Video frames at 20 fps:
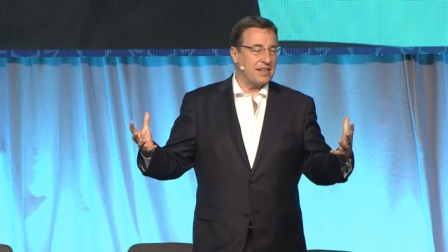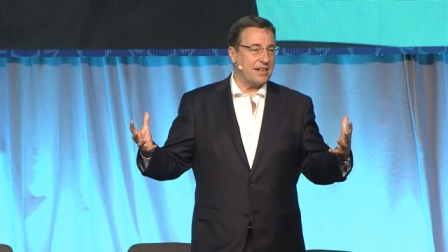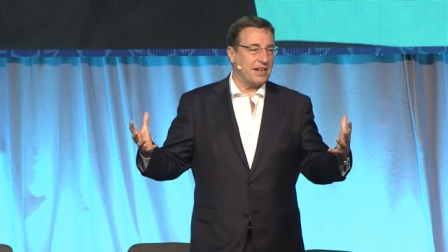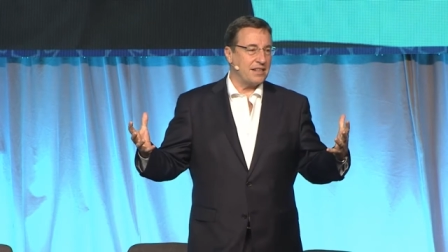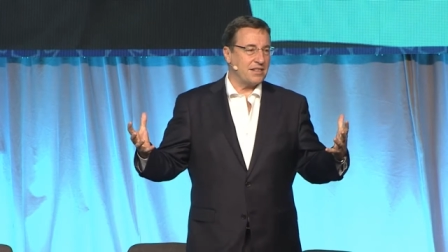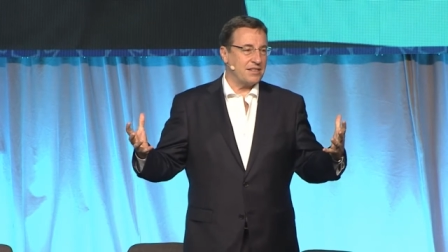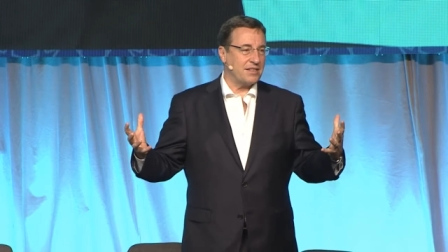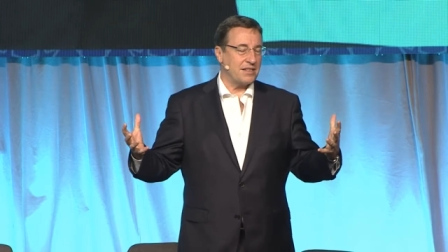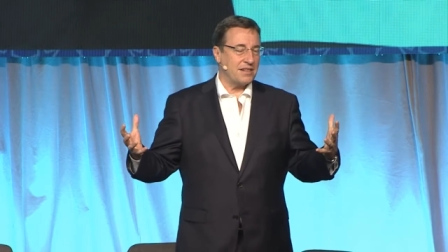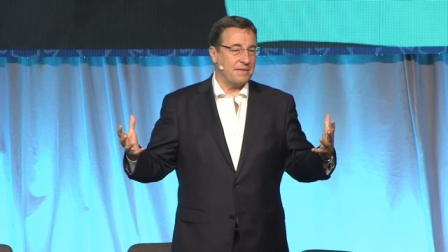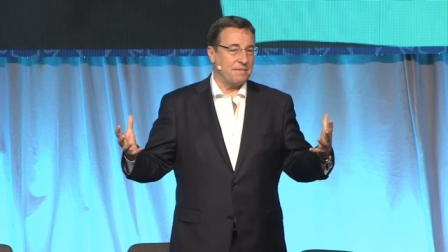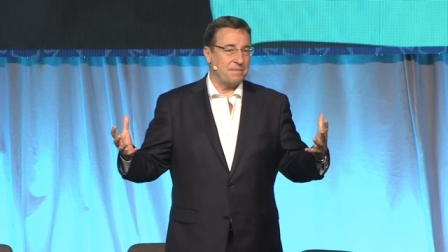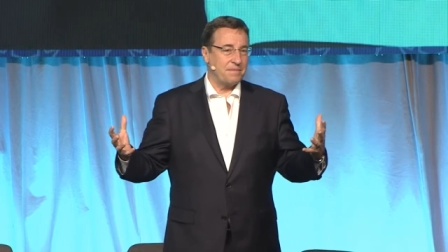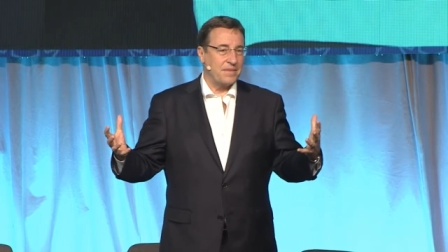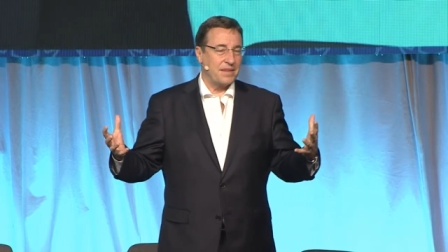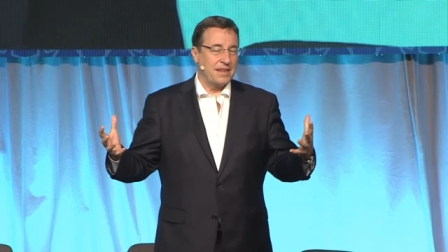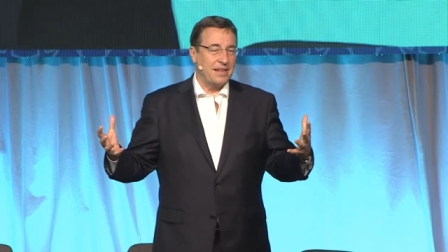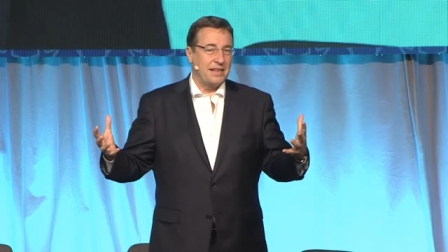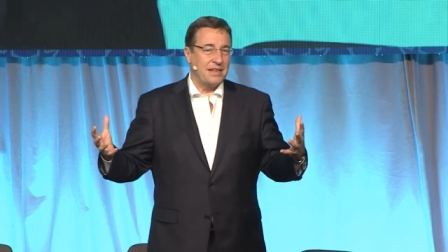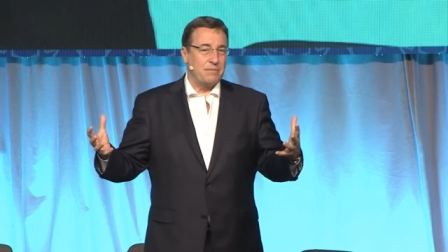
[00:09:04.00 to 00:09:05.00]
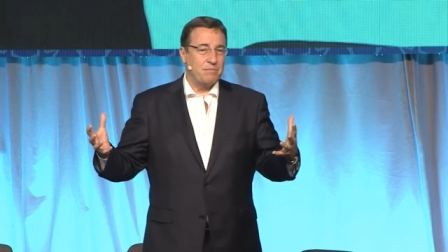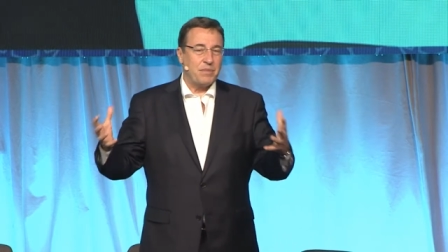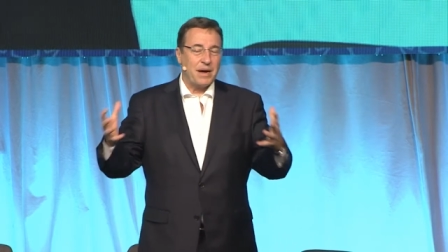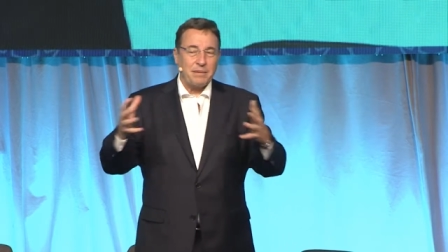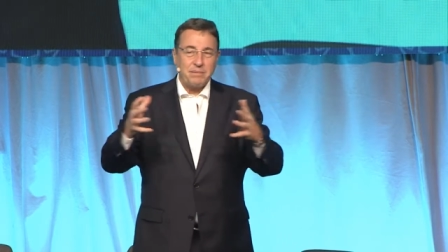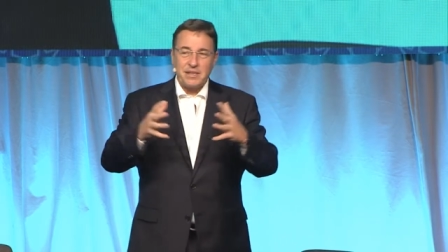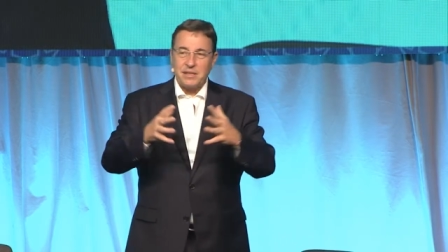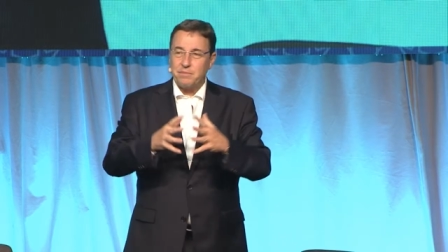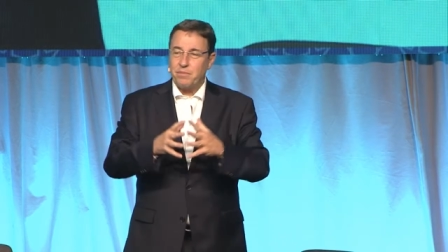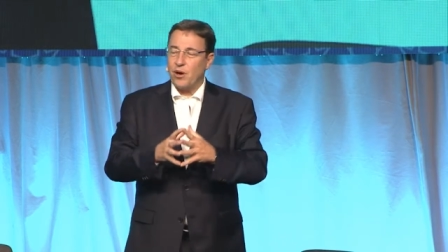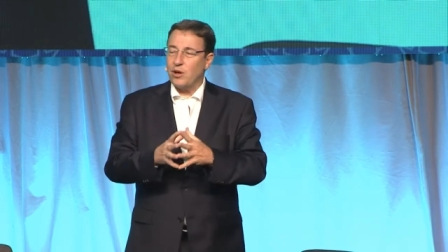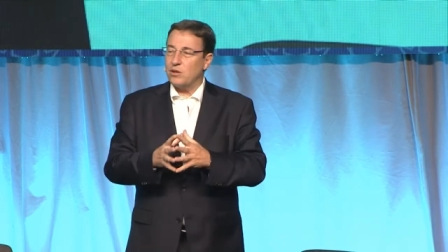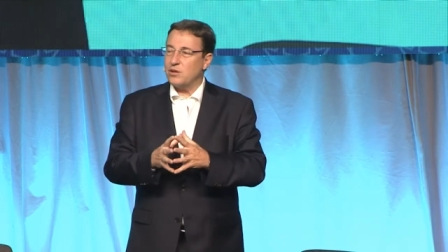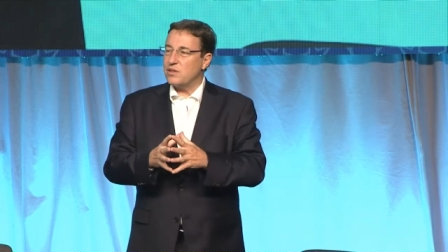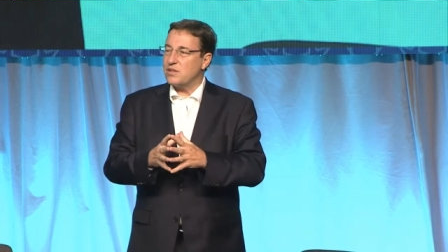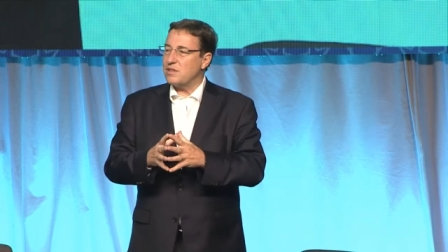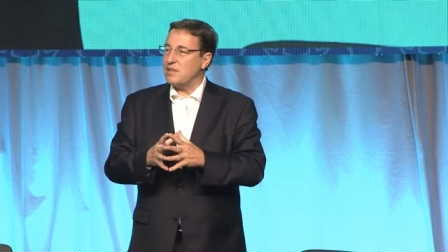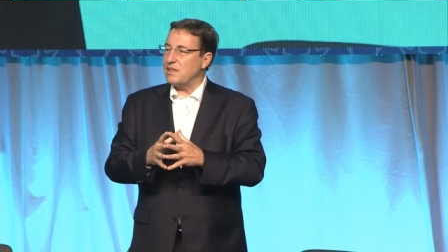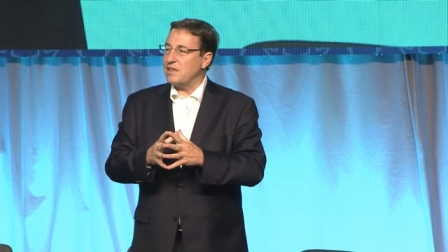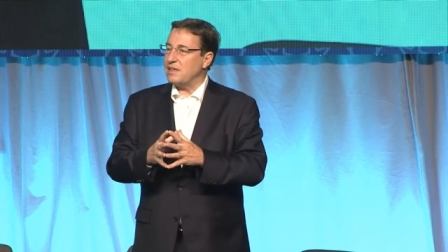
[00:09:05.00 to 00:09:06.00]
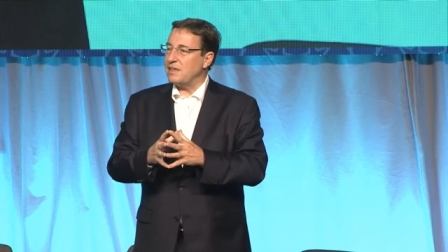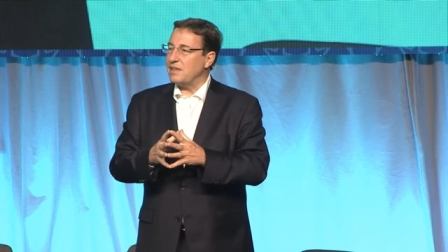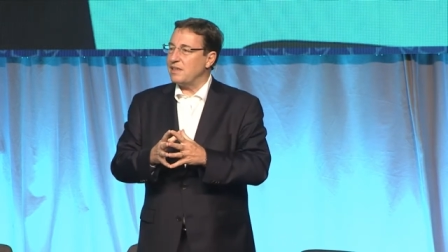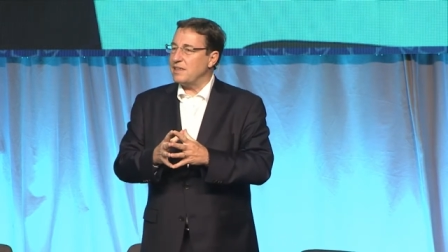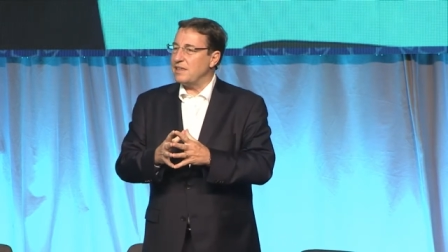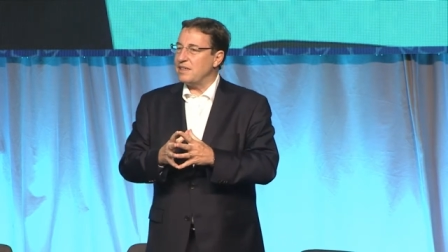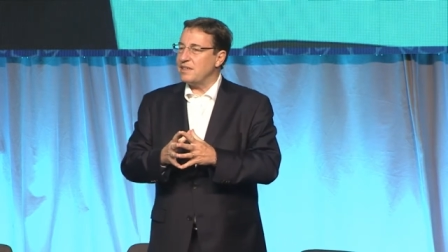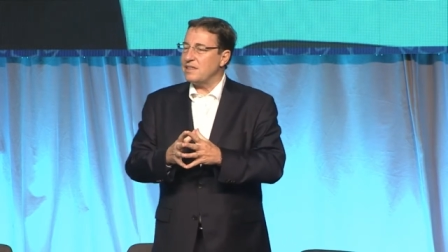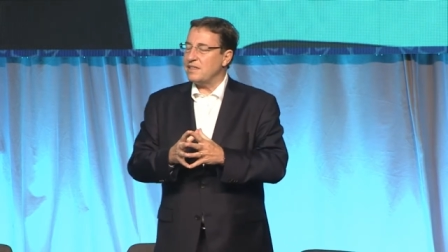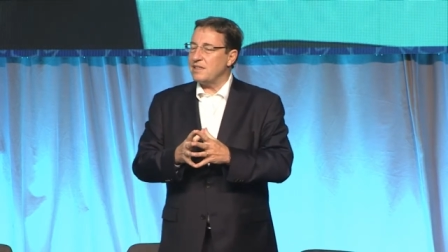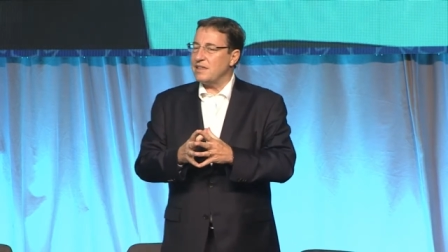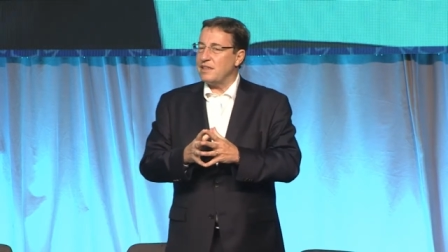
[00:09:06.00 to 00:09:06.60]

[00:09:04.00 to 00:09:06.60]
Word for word: an answer. Public policy is,